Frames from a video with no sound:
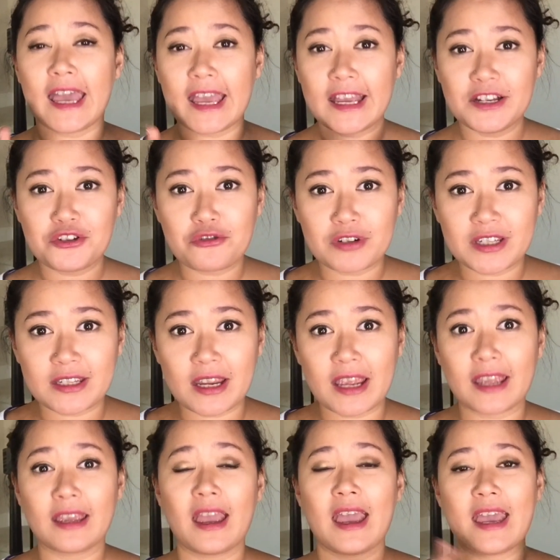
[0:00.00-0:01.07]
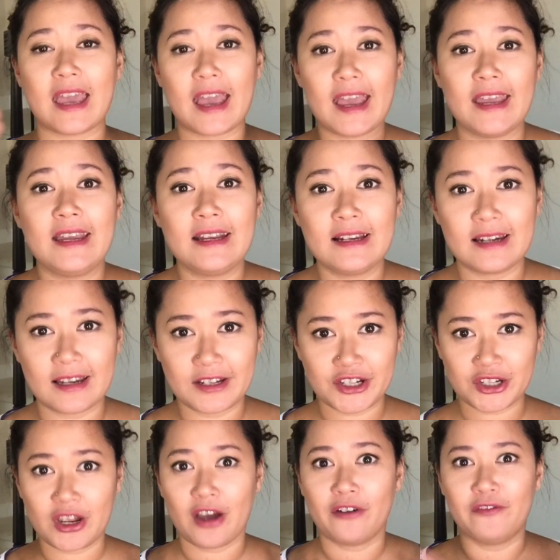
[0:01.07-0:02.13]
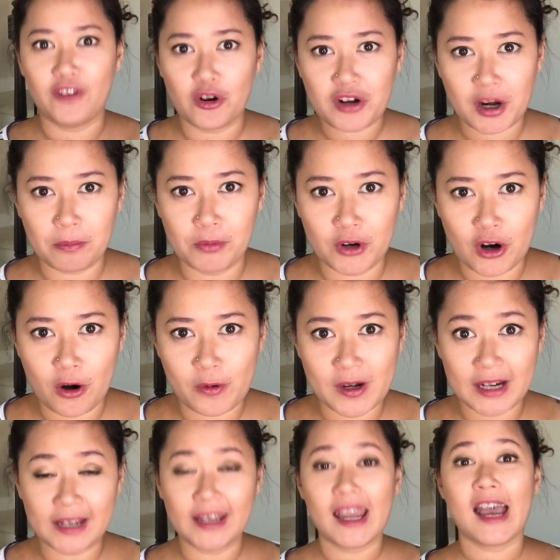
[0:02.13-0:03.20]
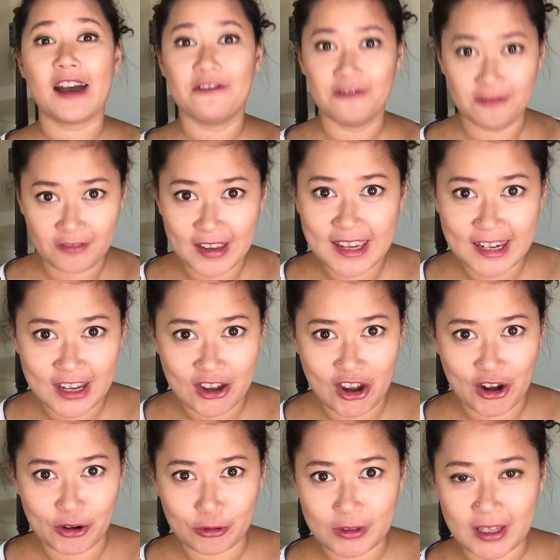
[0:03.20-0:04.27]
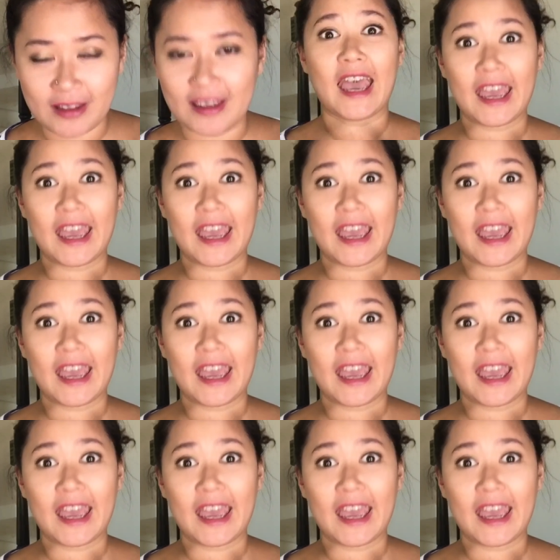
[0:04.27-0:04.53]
interesting English vocabulary videos.